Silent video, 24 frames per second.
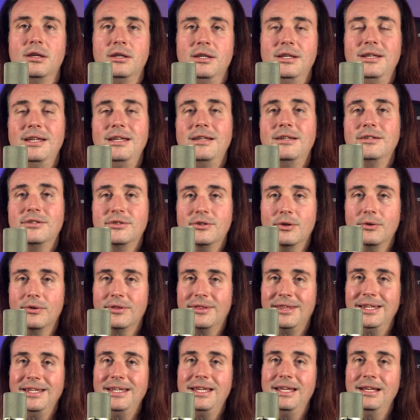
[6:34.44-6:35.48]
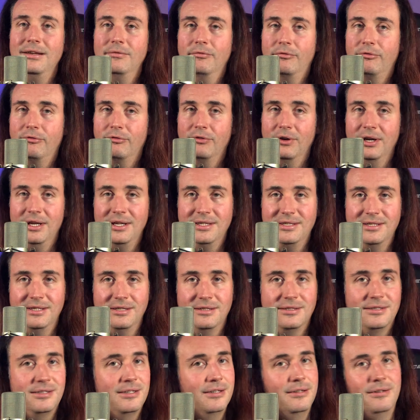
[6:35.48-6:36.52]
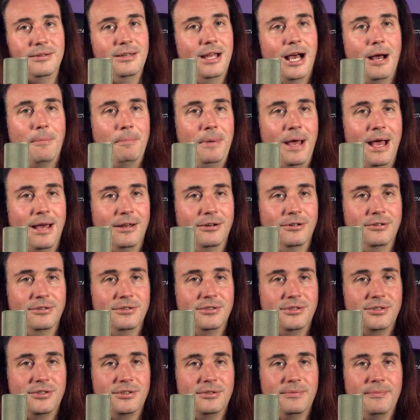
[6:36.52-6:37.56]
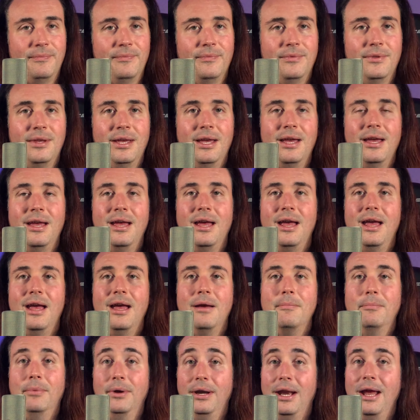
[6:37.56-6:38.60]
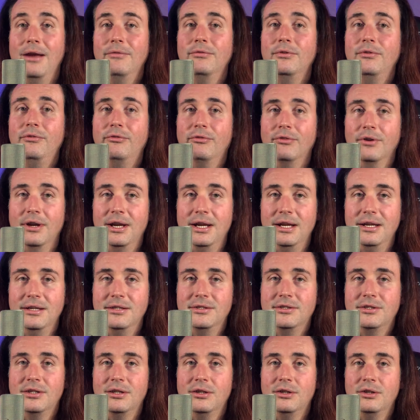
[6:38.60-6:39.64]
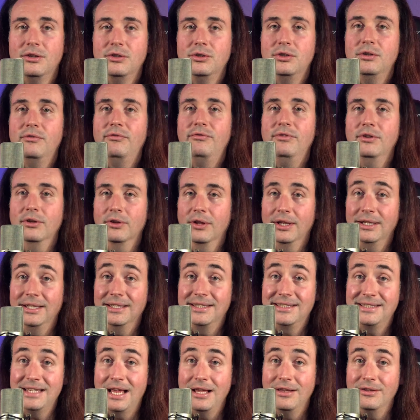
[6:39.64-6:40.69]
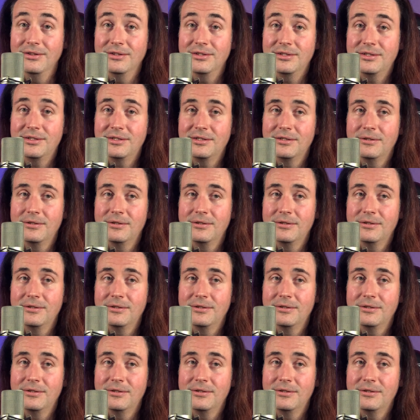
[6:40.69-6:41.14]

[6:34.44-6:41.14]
need to start thinking in phrases, not patterns. But every phrase should feel like a sentence.